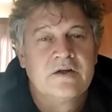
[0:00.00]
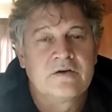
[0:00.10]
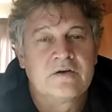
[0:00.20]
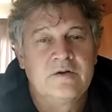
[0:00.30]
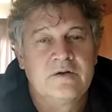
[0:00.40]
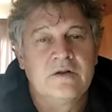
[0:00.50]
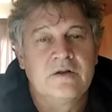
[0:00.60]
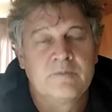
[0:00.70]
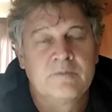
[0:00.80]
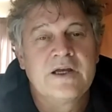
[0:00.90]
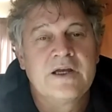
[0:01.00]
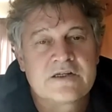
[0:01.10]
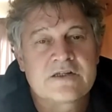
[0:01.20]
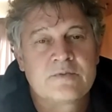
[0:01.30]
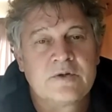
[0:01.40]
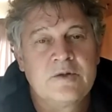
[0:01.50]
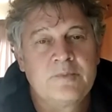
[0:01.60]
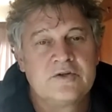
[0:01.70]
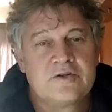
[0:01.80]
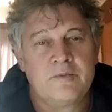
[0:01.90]
So it, it may just, when you
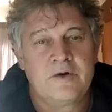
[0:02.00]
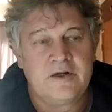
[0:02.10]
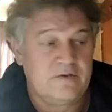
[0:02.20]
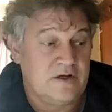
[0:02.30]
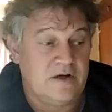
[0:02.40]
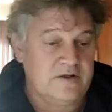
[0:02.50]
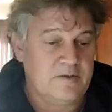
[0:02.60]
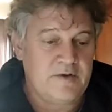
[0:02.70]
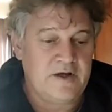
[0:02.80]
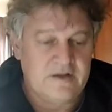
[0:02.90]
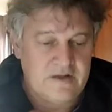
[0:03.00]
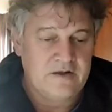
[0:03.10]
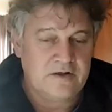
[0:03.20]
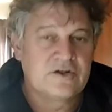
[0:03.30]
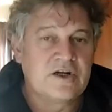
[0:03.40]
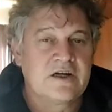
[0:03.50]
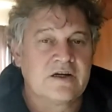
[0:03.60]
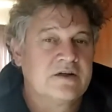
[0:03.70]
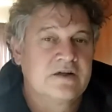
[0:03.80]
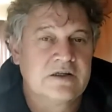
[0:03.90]
put your mind without that plate,
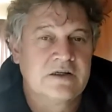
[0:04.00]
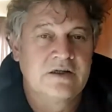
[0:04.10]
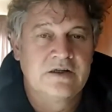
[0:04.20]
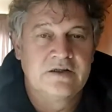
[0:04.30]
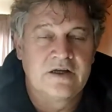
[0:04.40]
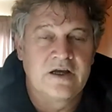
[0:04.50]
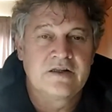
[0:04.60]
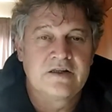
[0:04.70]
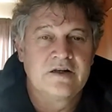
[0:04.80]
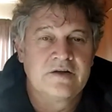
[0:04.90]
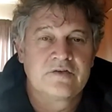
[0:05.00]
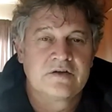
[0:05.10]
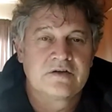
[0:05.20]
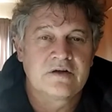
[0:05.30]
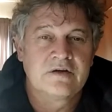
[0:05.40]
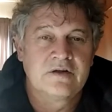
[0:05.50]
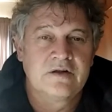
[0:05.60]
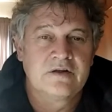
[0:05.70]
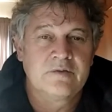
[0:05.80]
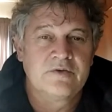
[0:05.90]
trigger uh, the anti-lift. So
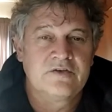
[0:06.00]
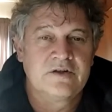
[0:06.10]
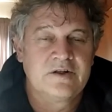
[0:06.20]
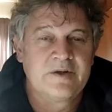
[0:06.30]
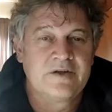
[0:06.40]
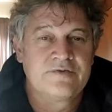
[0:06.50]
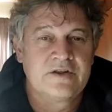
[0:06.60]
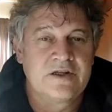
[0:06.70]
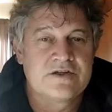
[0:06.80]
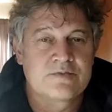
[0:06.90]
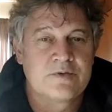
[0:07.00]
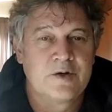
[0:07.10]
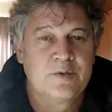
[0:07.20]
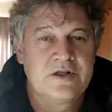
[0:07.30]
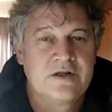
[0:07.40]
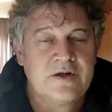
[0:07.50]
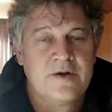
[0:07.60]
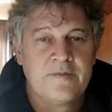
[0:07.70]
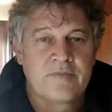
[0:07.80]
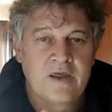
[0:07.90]
that, that, was a little bit of a tense moment.
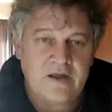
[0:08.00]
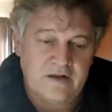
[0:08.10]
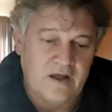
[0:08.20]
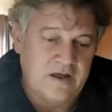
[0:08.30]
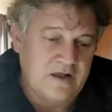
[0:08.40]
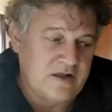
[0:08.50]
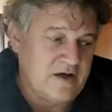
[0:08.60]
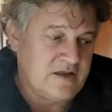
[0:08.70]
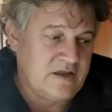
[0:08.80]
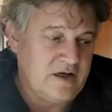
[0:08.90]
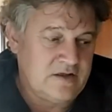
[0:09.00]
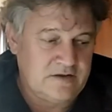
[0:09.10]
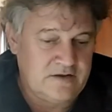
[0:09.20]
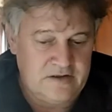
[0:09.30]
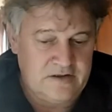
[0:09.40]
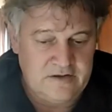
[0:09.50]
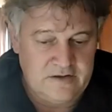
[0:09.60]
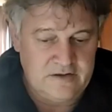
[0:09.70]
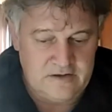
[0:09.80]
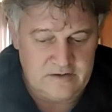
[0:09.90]
Take it like that and
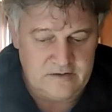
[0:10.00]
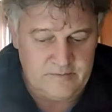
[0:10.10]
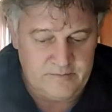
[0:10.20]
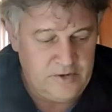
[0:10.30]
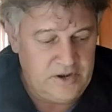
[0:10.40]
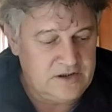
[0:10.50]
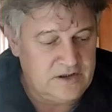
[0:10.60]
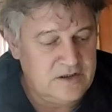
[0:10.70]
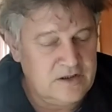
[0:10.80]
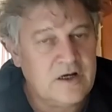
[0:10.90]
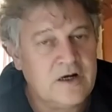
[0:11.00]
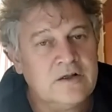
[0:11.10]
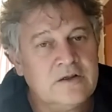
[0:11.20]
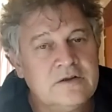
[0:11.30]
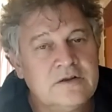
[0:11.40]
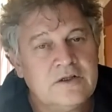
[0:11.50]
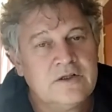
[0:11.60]
put it in the hole.